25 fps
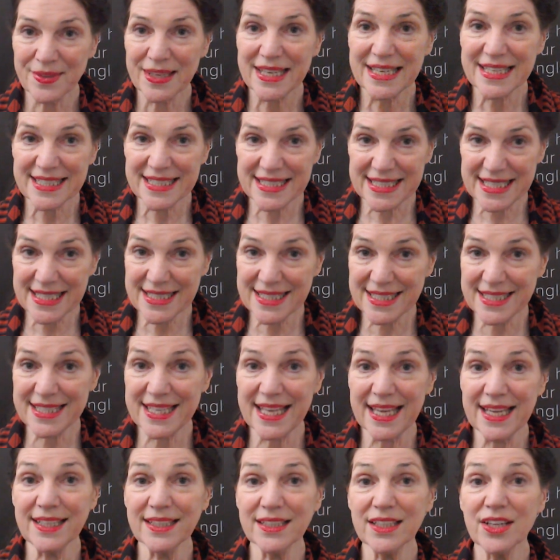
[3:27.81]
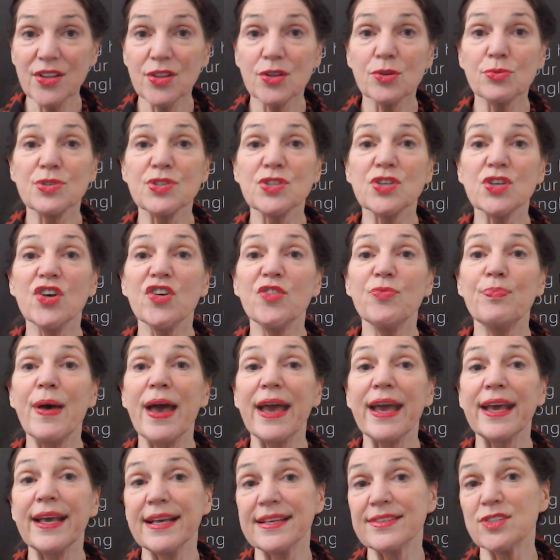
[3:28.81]
Since then, the Reserve
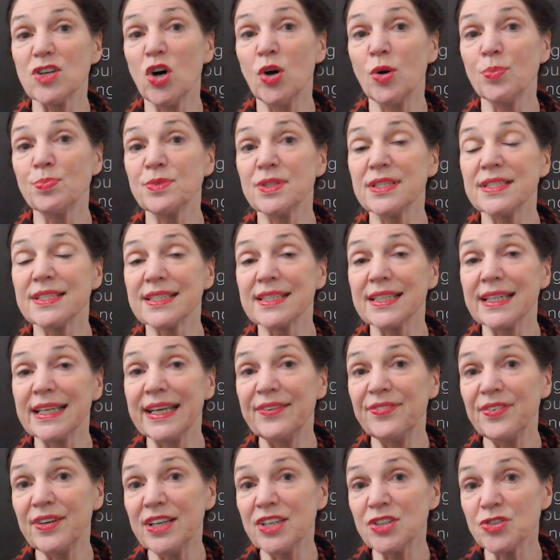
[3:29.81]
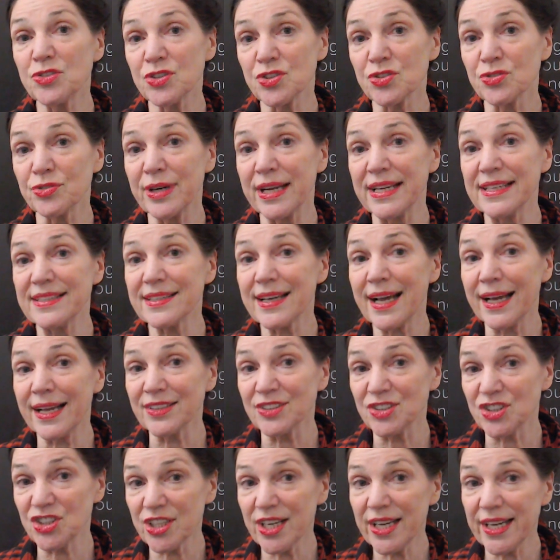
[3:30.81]
Bank has opted to leave interest rates
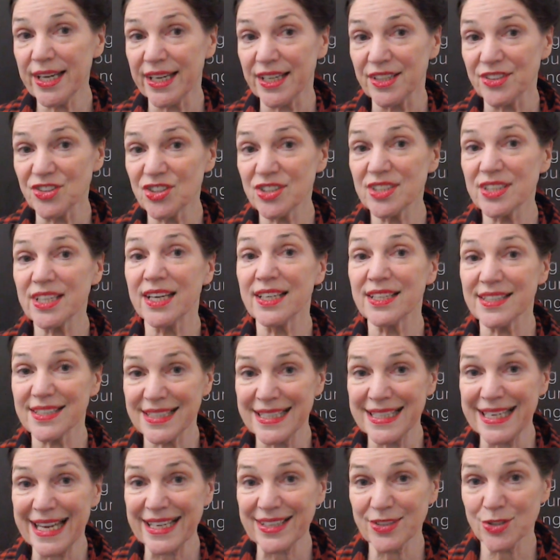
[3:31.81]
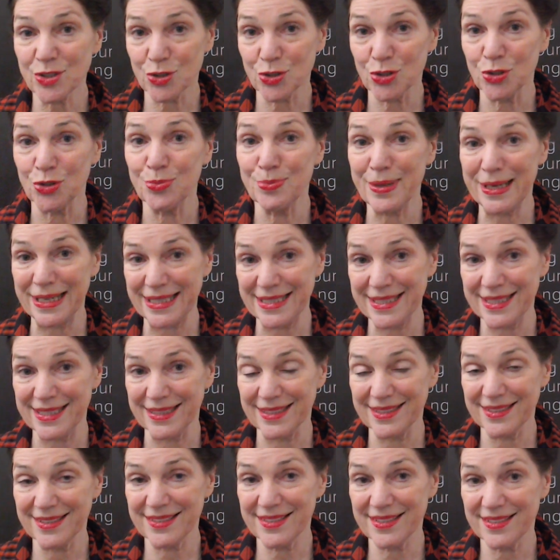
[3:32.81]
unchanged at its next 2
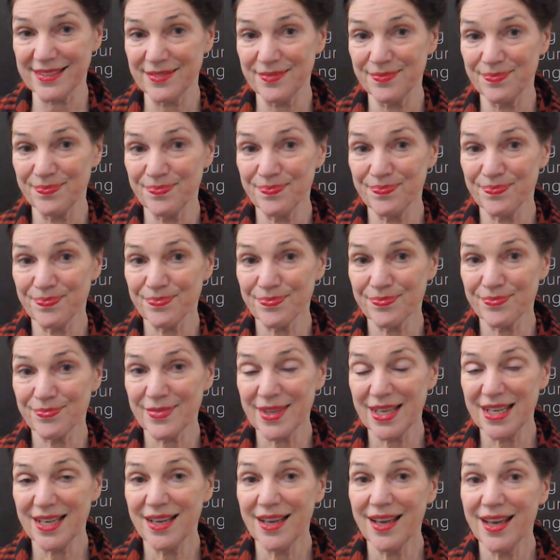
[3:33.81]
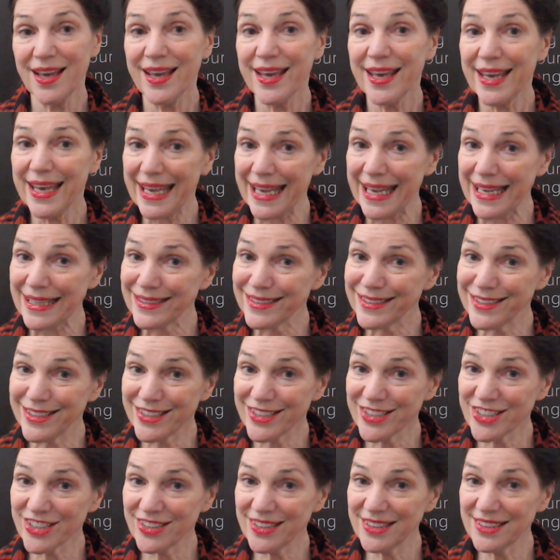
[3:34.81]
meetings. In
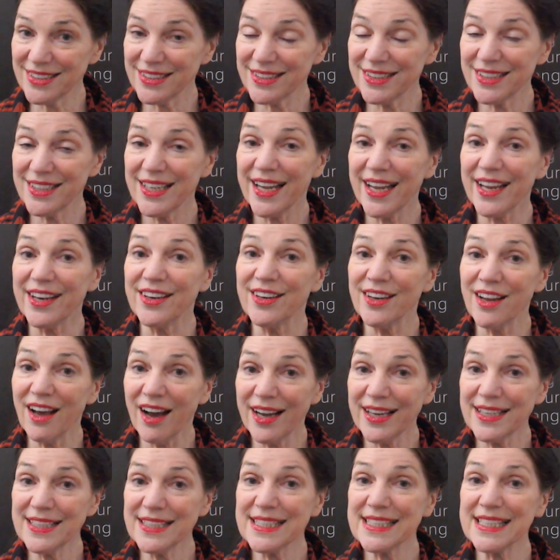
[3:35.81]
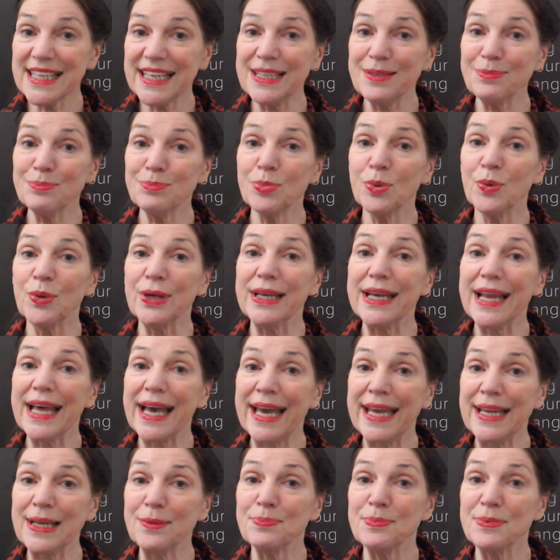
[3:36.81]
addition,
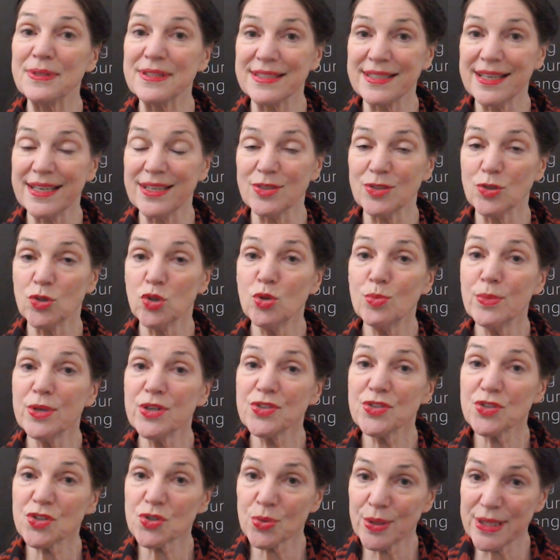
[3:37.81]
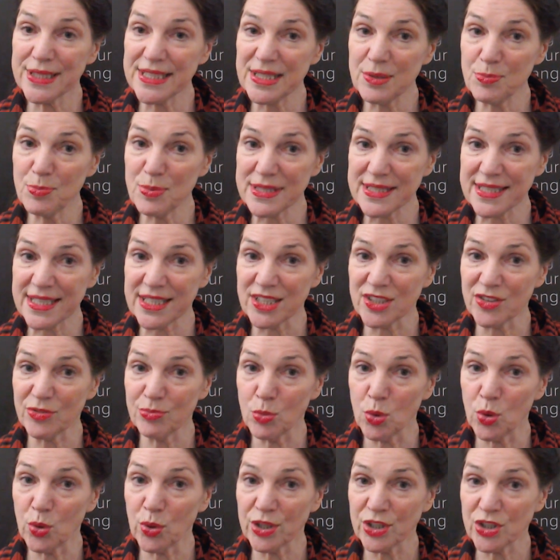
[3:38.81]
19.8%, almost 20% of
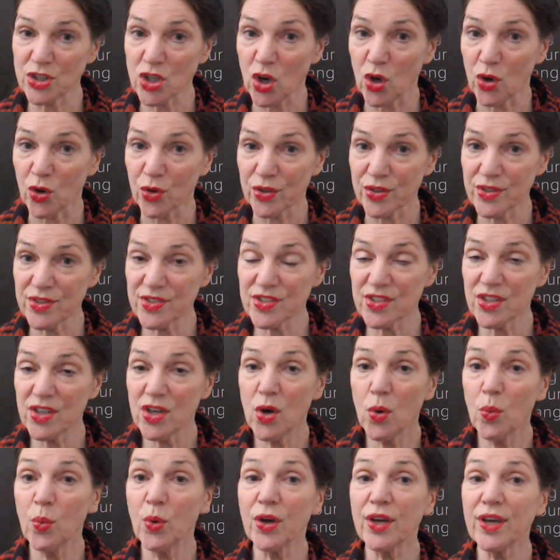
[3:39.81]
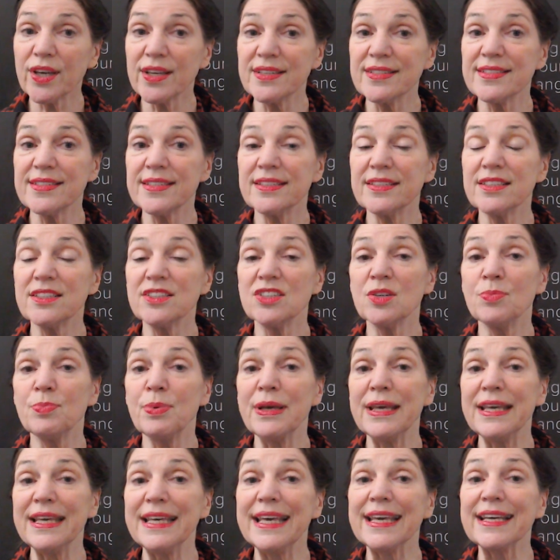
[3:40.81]
mortgage holders were considered to
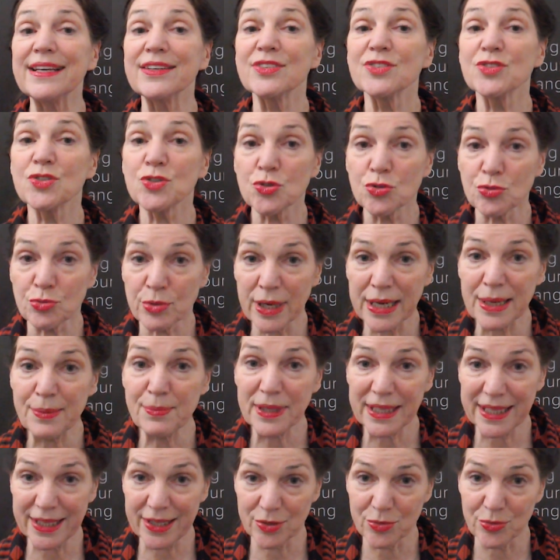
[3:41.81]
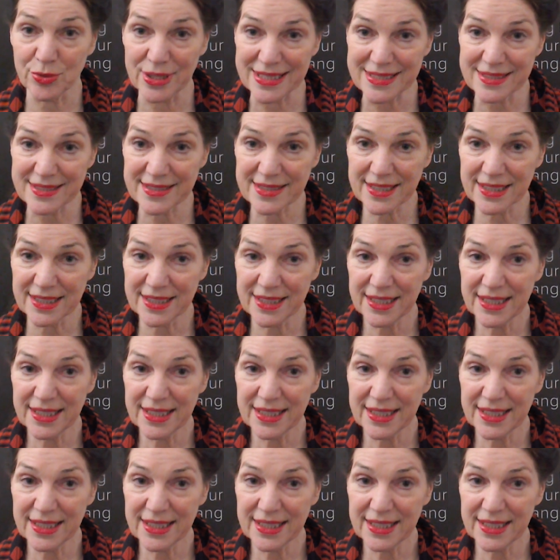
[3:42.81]
be extremely at risk.